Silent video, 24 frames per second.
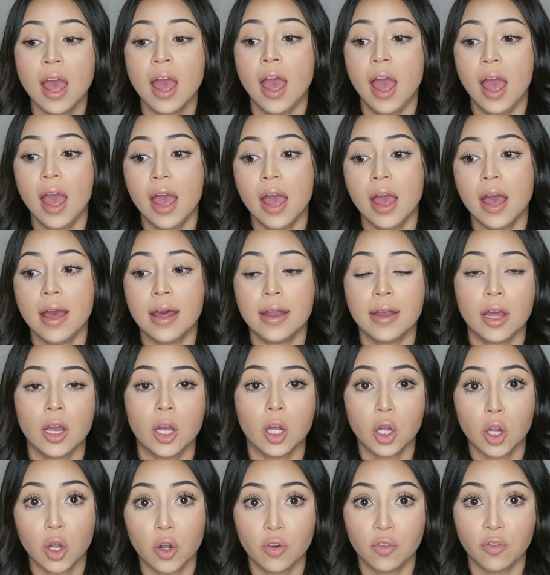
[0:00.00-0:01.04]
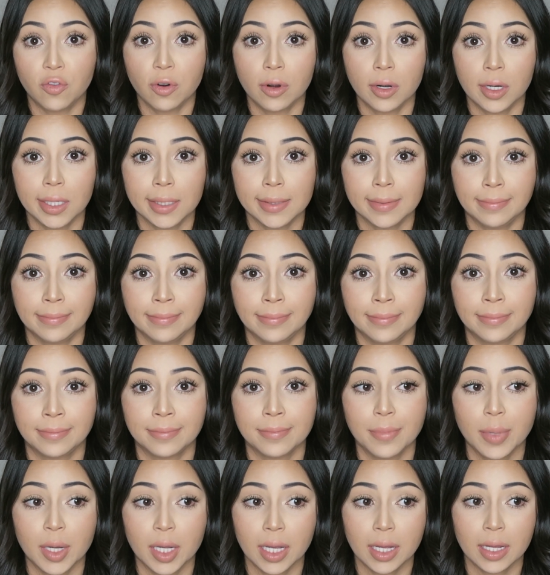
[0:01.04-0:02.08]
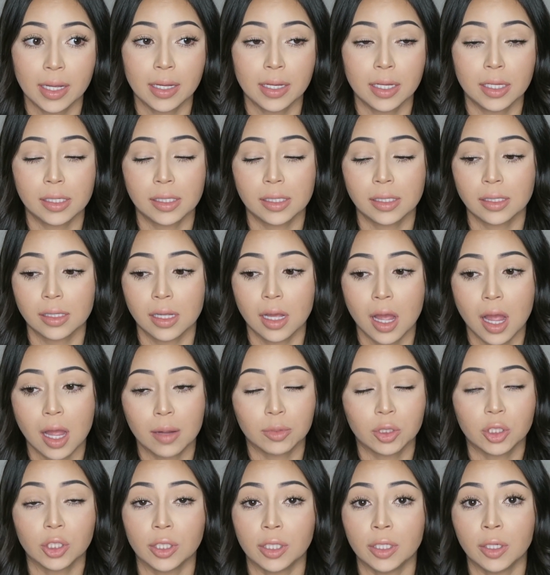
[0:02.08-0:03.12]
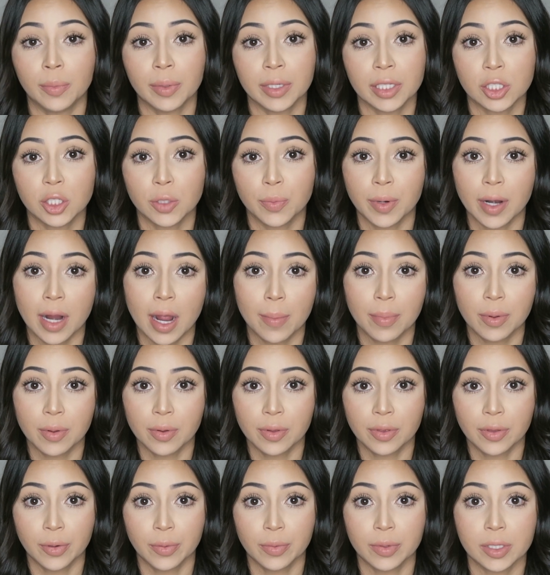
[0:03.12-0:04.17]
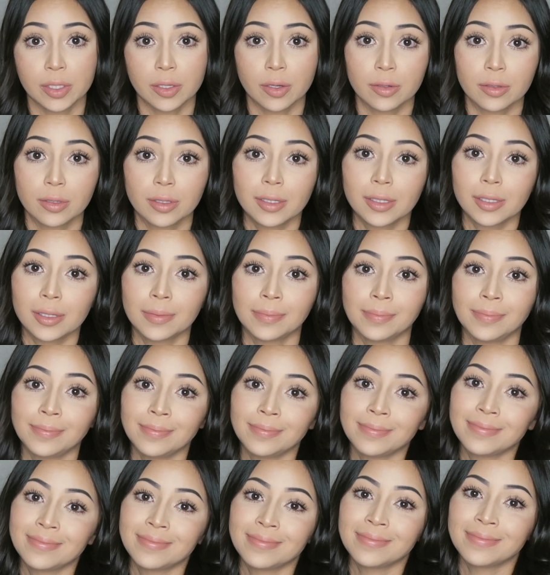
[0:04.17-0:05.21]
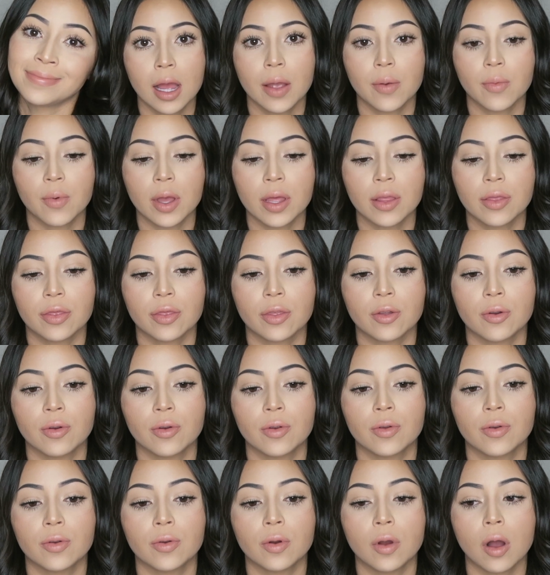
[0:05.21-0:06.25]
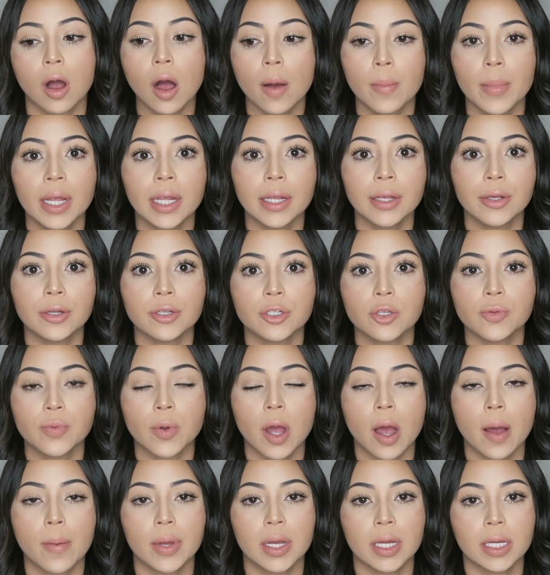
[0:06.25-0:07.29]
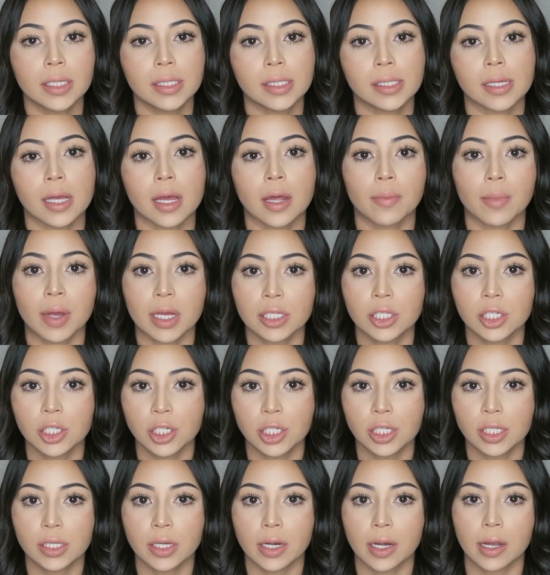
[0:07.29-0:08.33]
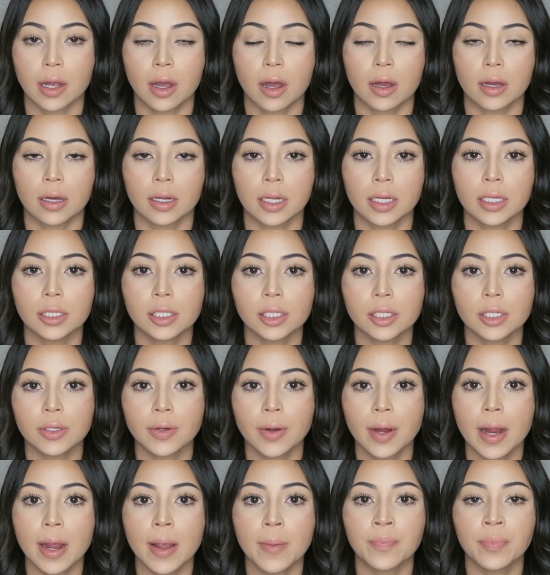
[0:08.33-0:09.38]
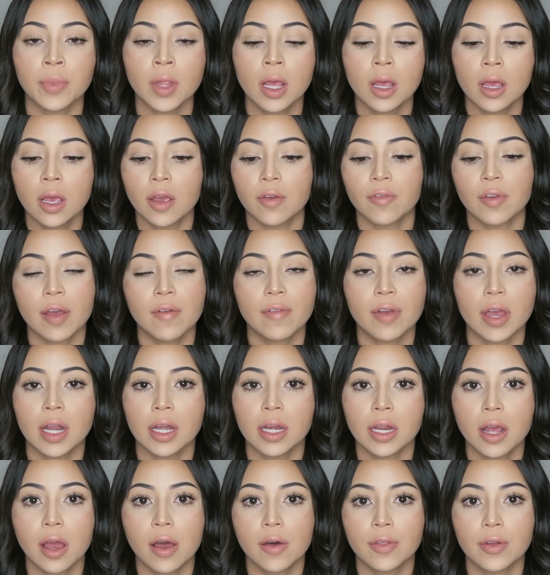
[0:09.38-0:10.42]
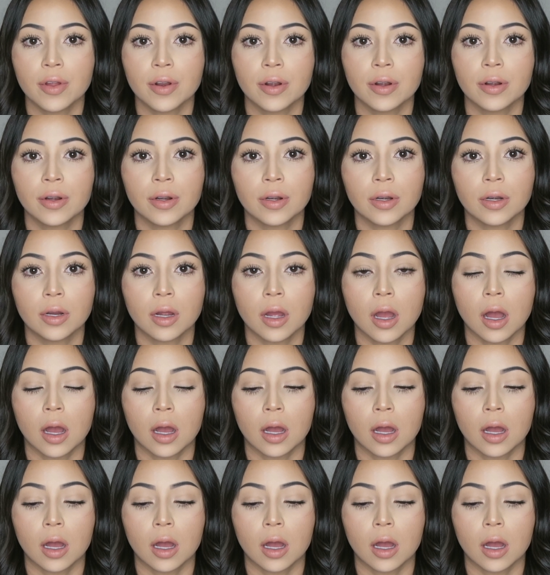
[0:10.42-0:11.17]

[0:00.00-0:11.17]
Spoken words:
and go for it, because I'm sure you'll be super happy with your results. I went through all my YouTube comments and messages that I got on Instagram. If you have any other